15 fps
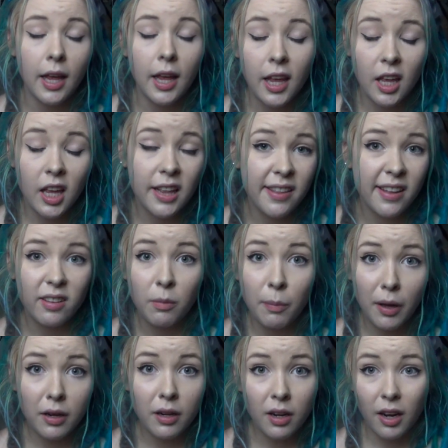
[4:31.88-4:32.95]
and that's
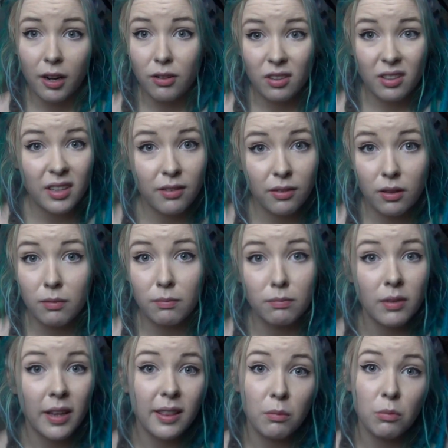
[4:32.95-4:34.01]
about it. I just leave them,
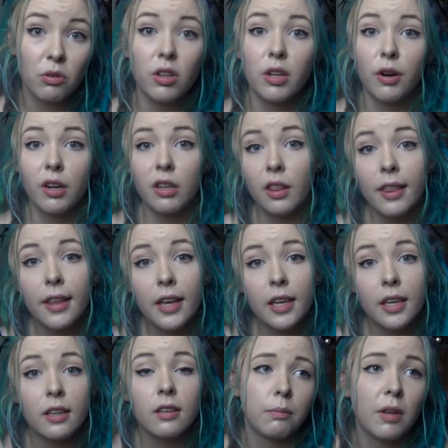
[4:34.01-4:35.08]
let them do their own
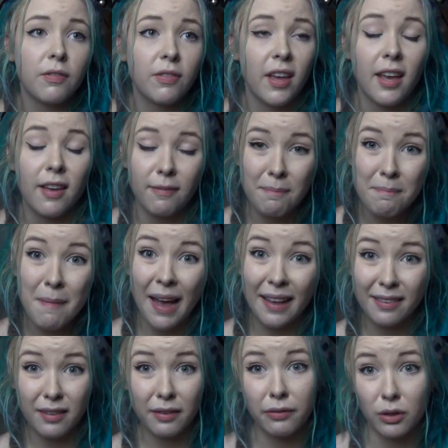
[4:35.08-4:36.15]
thing. If they have
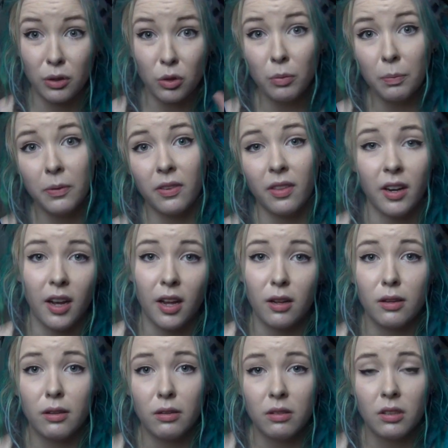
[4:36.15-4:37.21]
massive loops then
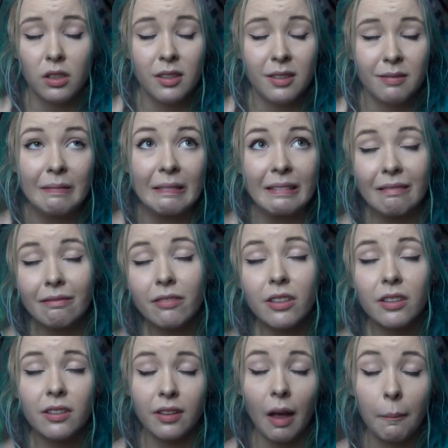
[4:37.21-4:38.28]
I'll
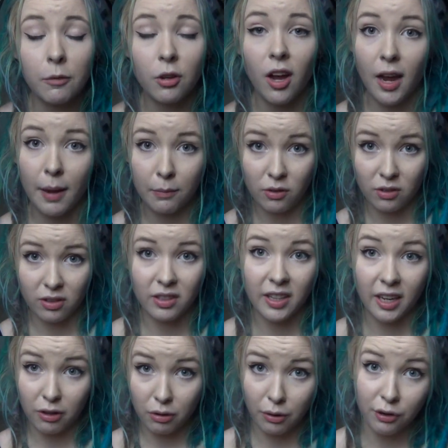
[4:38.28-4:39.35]
sometimes just
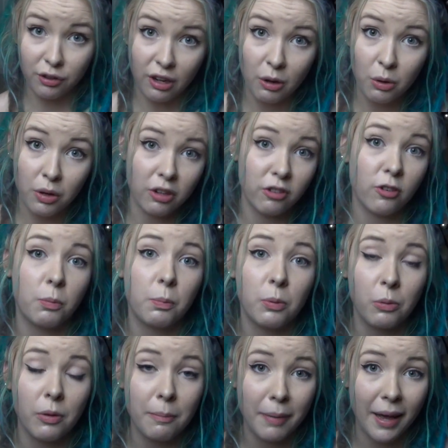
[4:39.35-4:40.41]
get a crochet hook and just
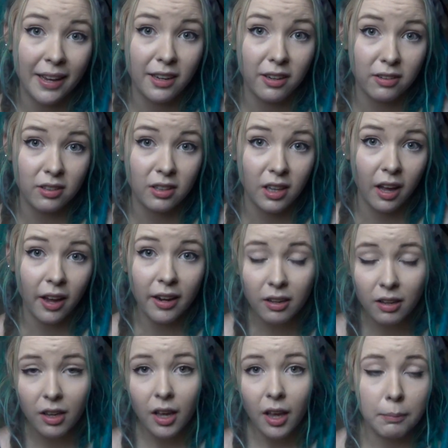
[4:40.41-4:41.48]
pull them back into line
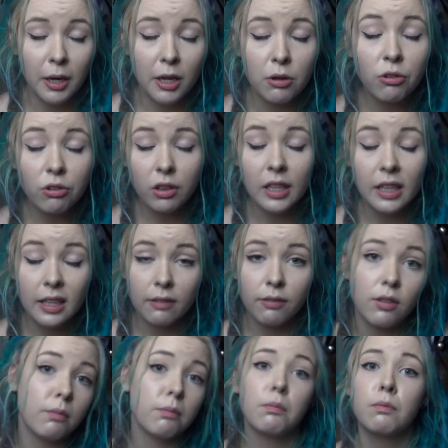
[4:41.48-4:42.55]
but I usually leave
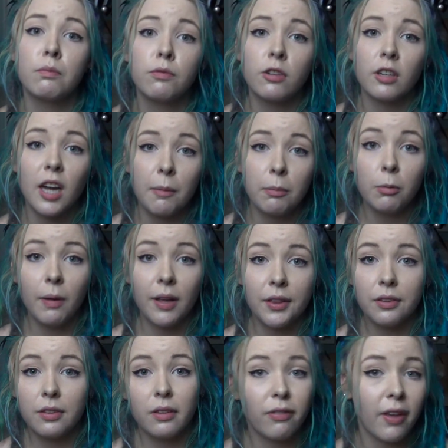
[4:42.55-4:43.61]
them for a couple
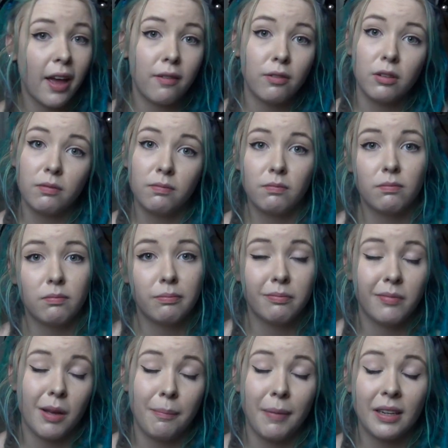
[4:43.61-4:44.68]
months if they haven't
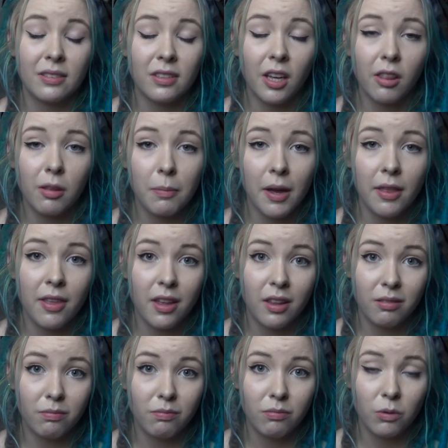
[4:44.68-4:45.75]
come back together by
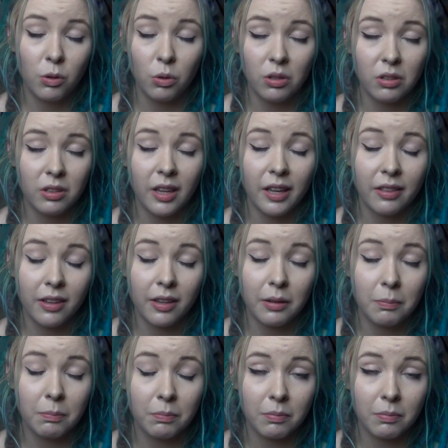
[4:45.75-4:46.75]
then sorted out their